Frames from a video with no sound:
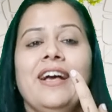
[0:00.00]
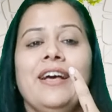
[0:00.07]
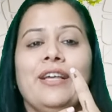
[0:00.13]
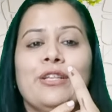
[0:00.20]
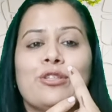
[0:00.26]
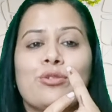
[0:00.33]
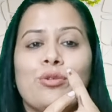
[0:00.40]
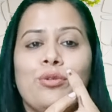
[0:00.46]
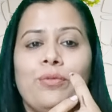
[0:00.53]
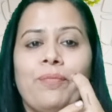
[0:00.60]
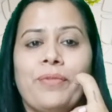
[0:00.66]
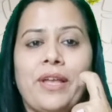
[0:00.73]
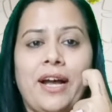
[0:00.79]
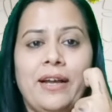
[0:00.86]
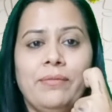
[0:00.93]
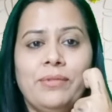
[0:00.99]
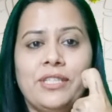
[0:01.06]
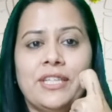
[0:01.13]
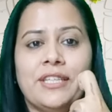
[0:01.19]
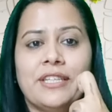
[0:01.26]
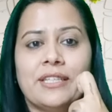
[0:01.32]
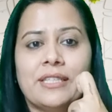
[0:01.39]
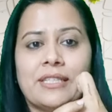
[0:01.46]
So I'm
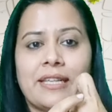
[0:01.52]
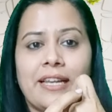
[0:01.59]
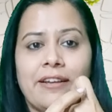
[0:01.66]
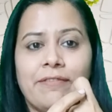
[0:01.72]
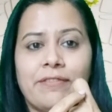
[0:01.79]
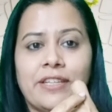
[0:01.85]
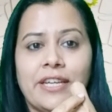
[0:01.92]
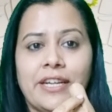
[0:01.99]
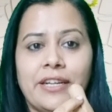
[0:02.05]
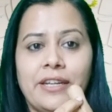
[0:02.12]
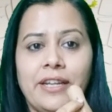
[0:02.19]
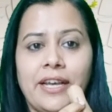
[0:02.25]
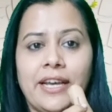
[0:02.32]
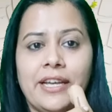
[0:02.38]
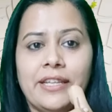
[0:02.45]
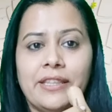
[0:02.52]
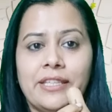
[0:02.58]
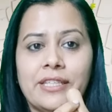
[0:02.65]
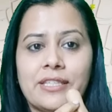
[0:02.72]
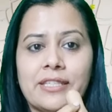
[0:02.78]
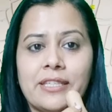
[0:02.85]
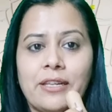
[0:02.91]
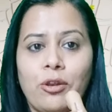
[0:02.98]
taking this left hand, and
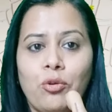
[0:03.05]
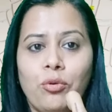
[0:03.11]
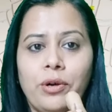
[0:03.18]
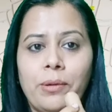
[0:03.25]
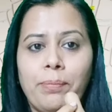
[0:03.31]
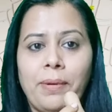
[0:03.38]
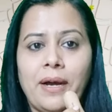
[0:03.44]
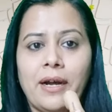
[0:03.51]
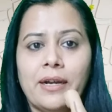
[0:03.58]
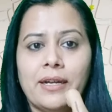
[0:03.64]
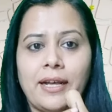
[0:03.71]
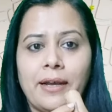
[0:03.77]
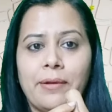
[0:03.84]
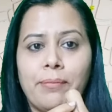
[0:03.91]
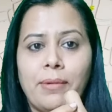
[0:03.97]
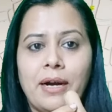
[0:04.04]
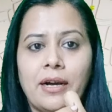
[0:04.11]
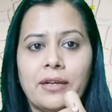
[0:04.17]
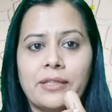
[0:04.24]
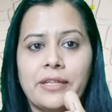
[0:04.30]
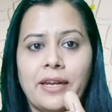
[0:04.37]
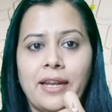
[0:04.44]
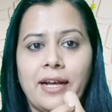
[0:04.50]
this lower part I have
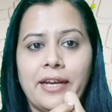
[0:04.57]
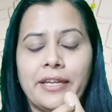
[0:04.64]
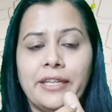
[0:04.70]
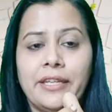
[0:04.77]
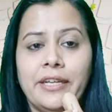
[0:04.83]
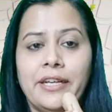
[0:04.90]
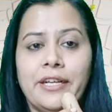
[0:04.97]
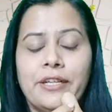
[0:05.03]
marked a line.